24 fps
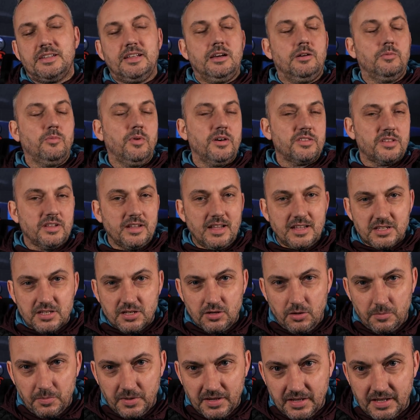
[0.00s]
Now, whether that's an
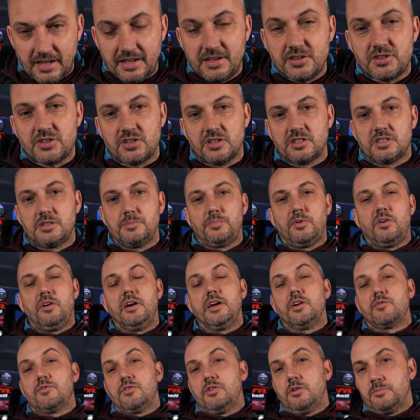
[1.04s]
obligation to
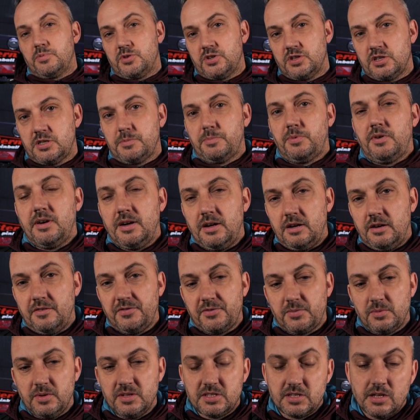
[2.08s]
buy or an option to buy
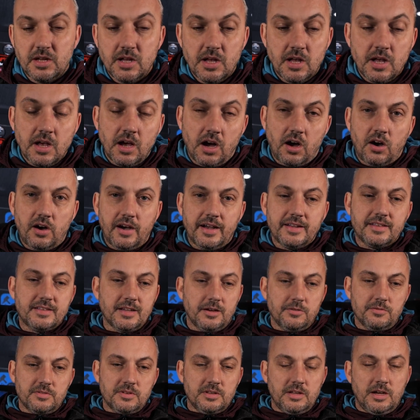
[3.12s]
afterwards, I
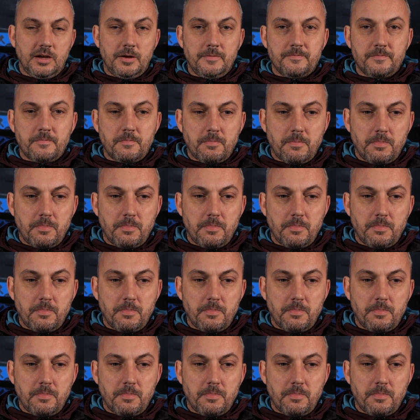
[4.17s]
don't know.